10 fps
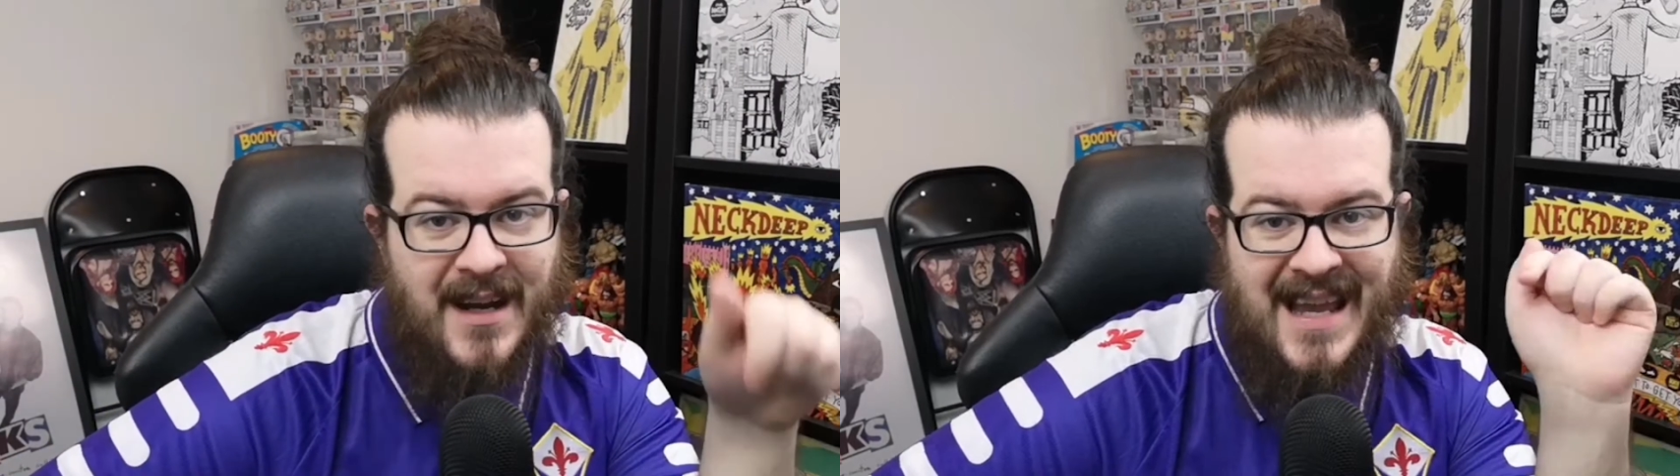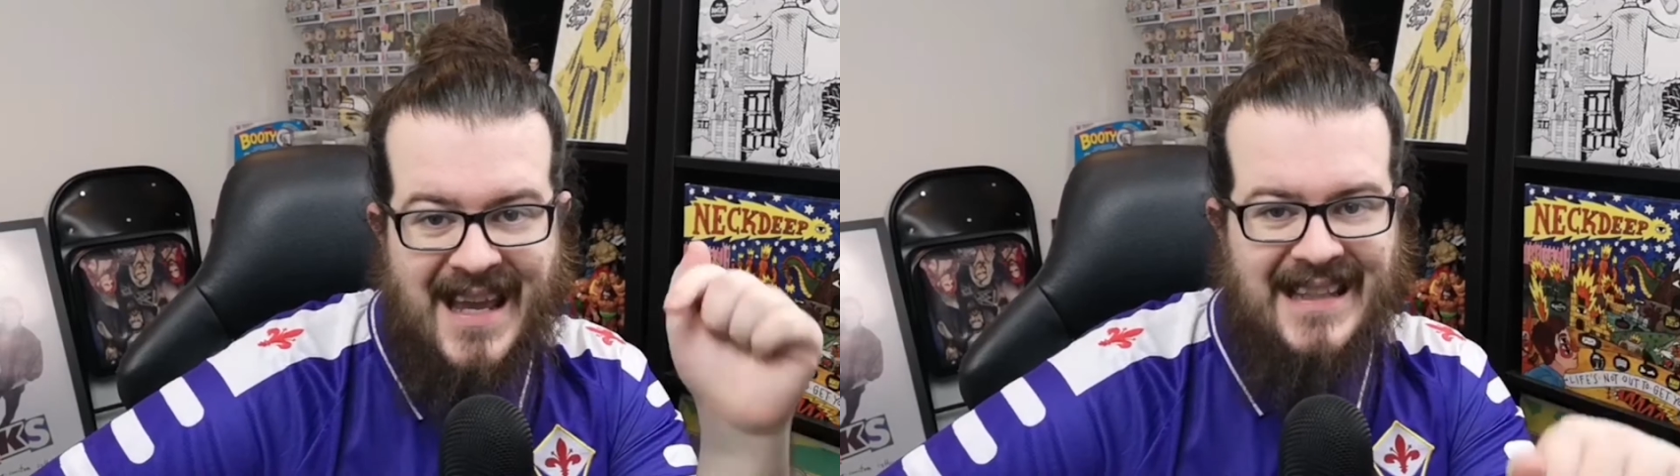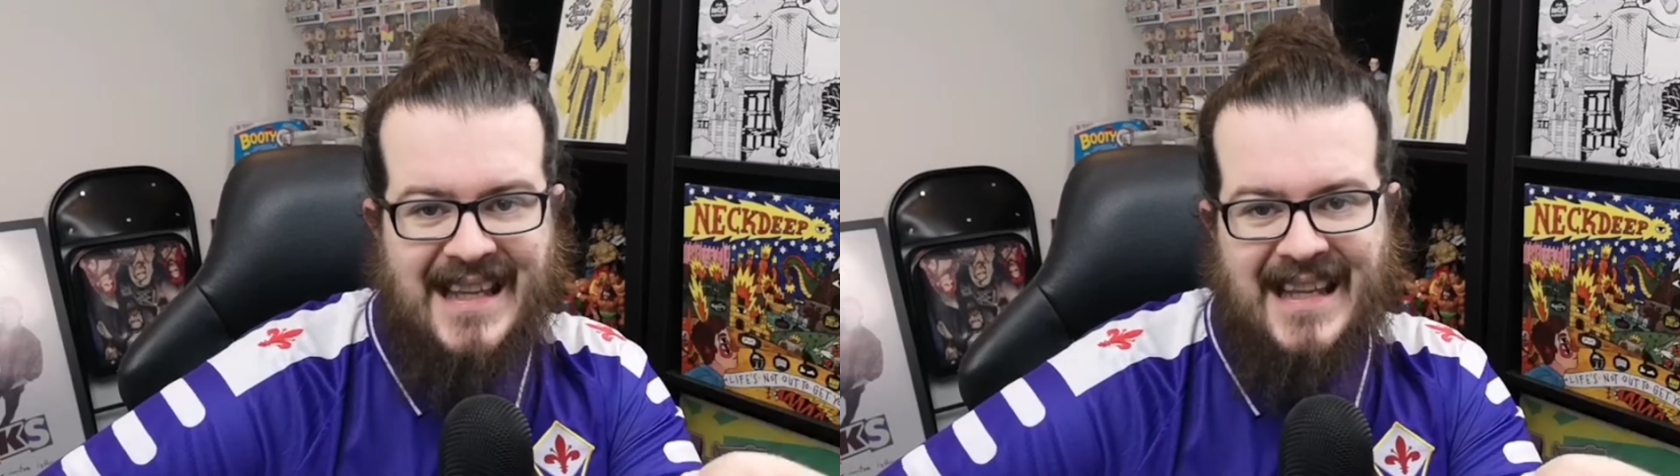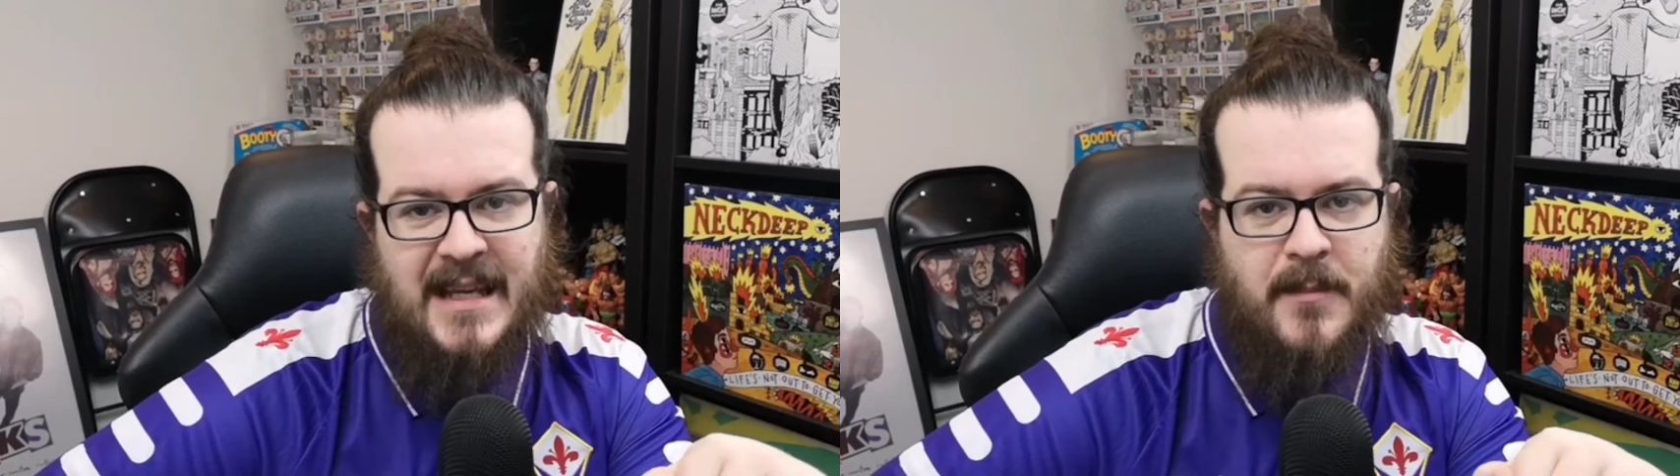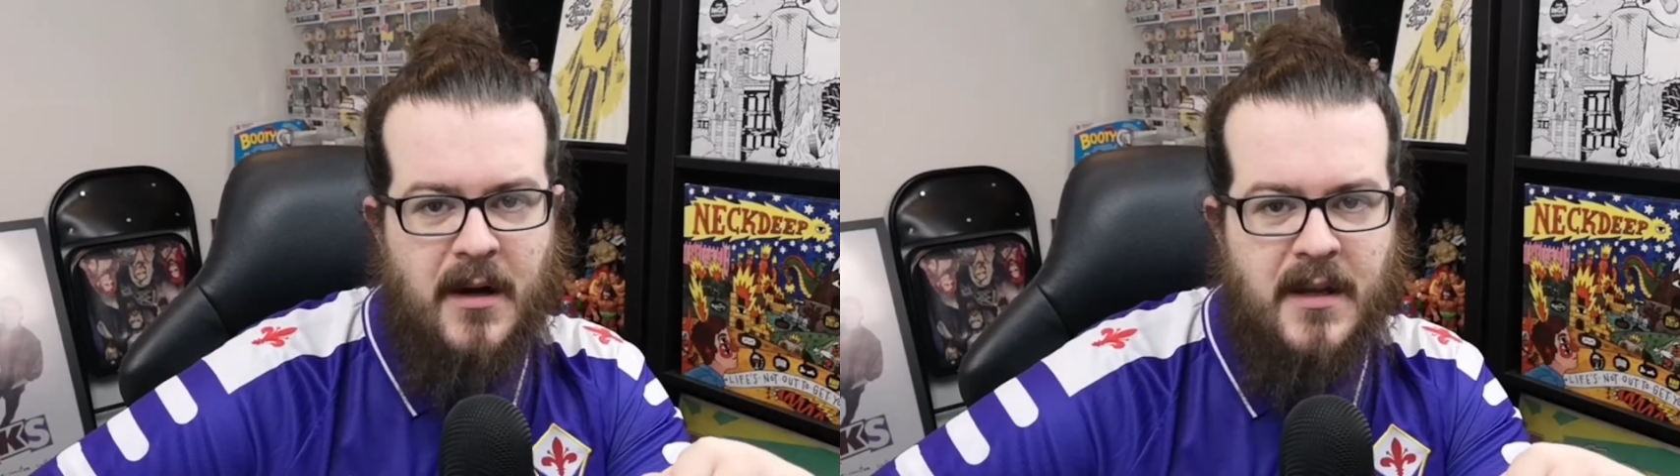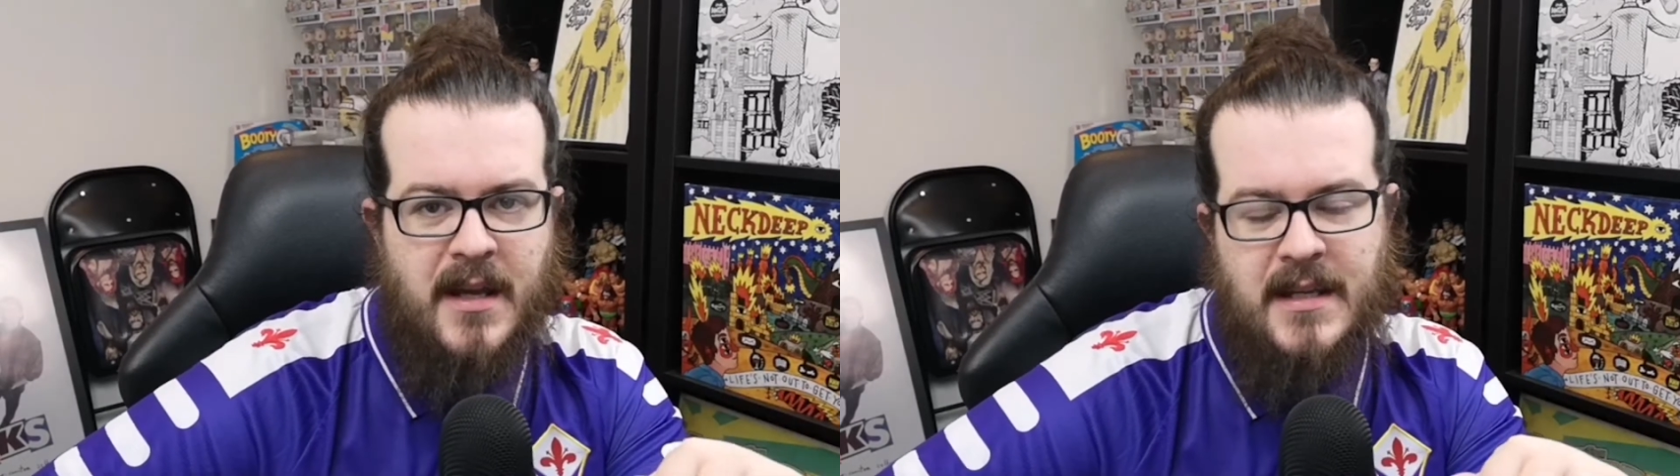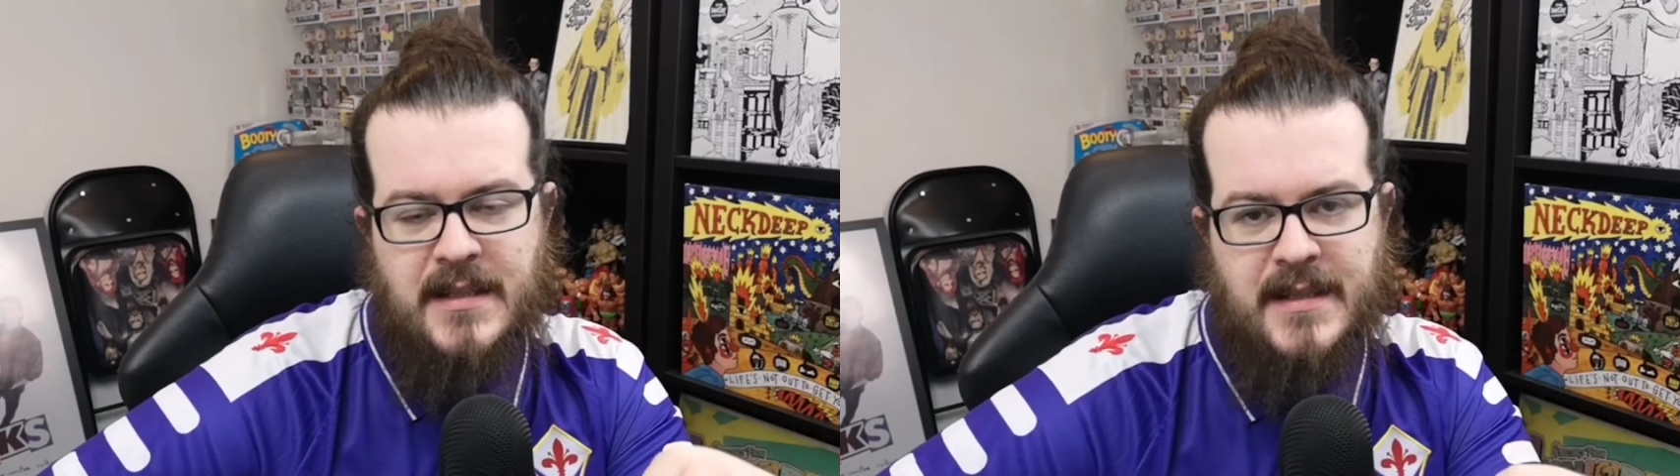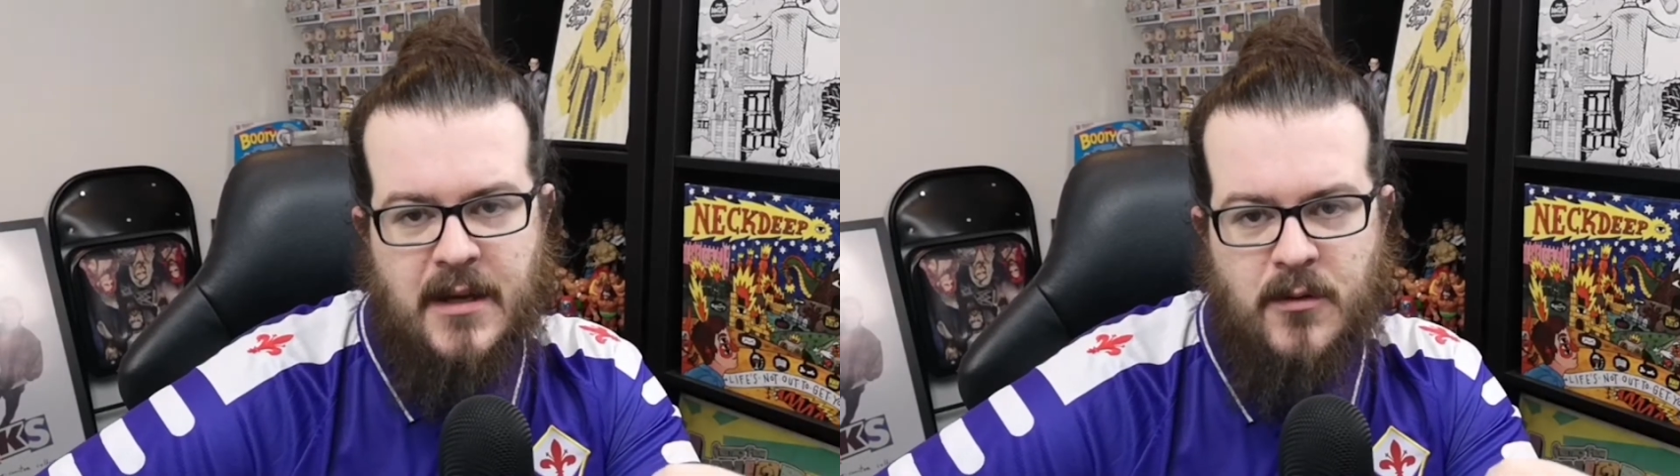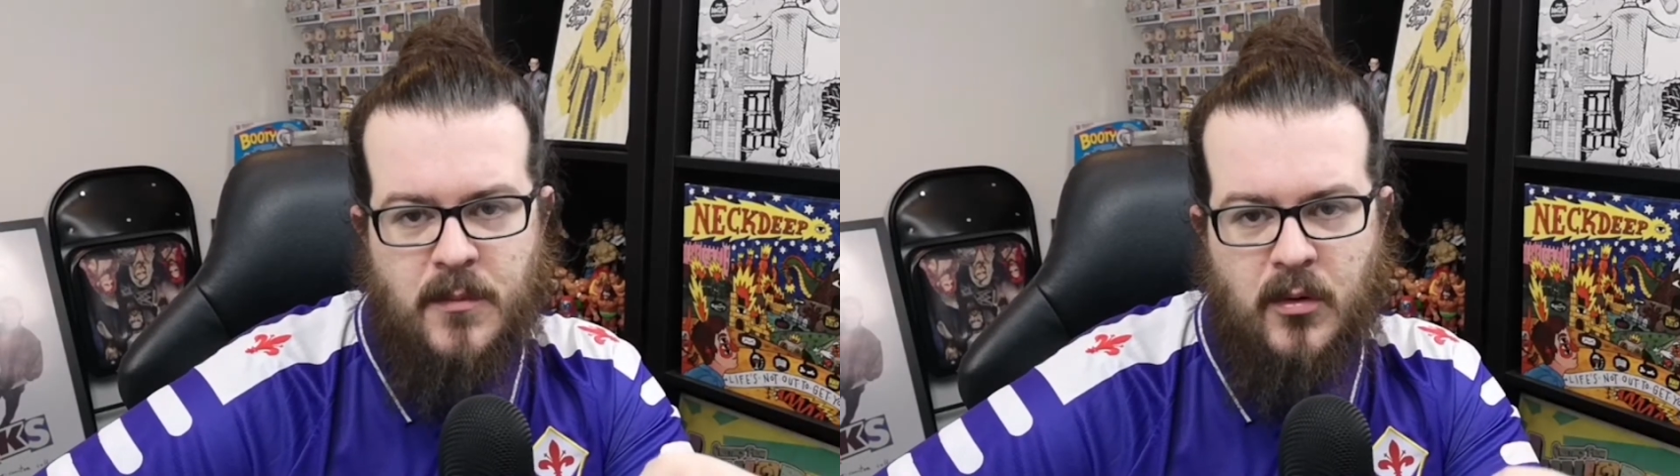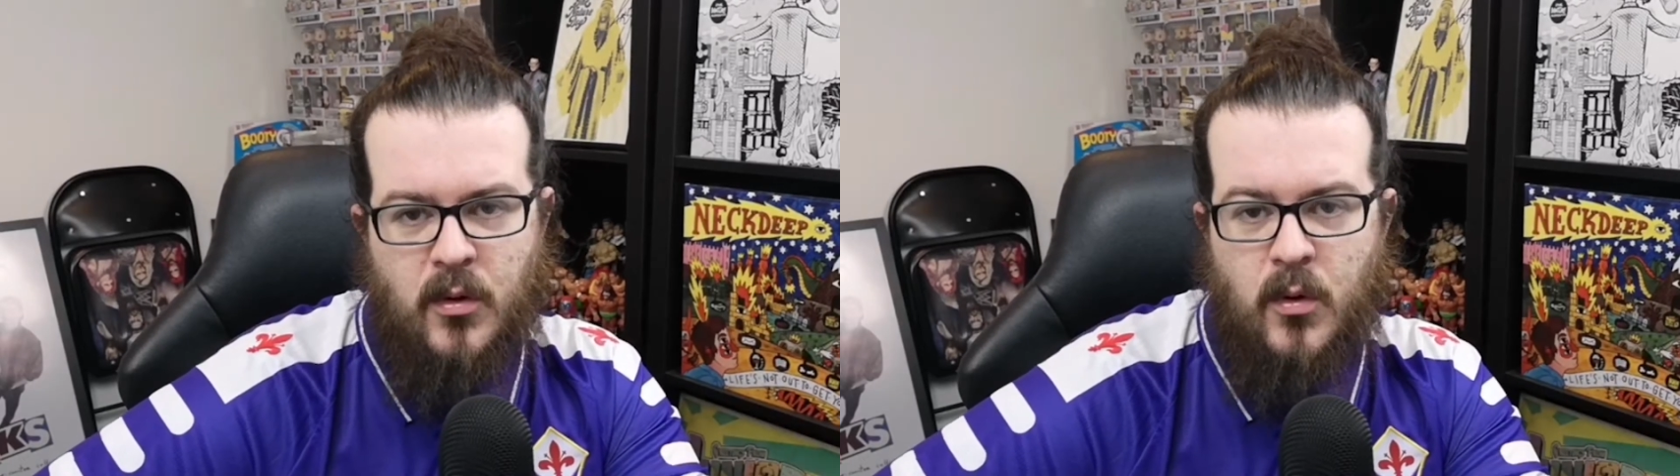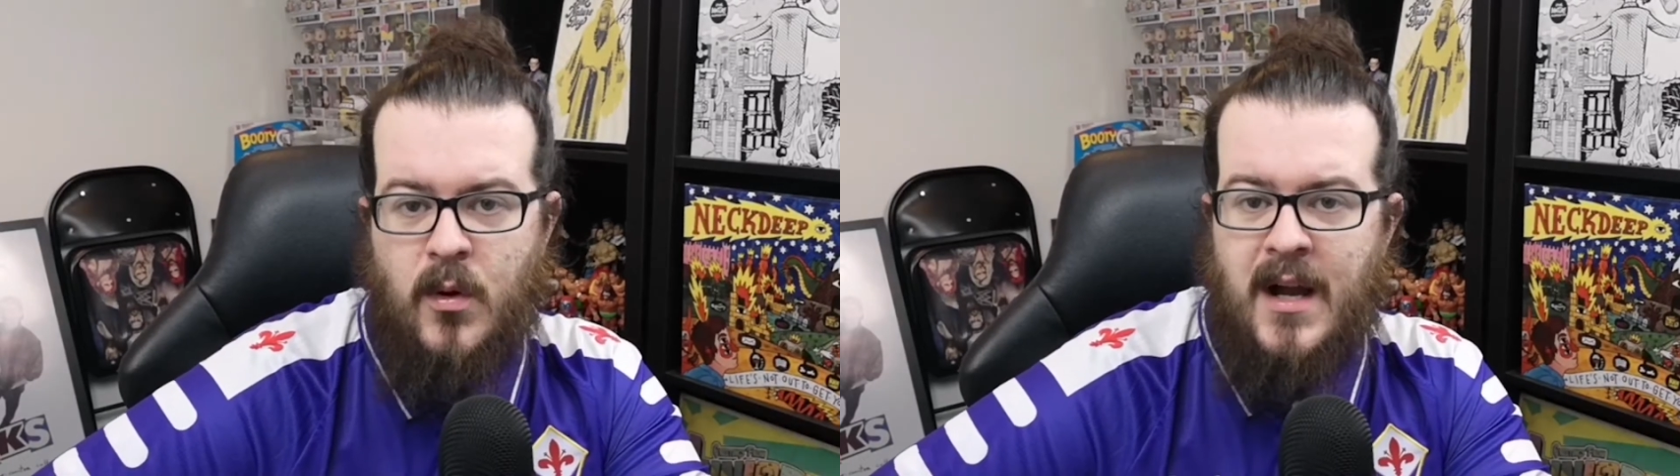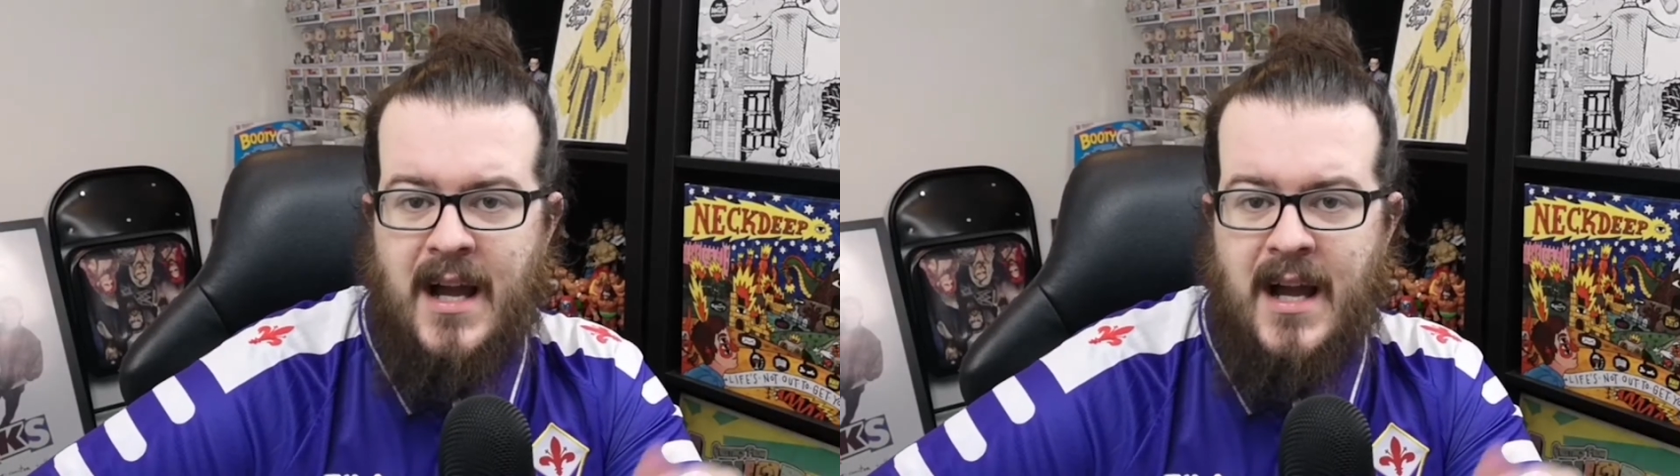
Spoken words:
hit that like button down below.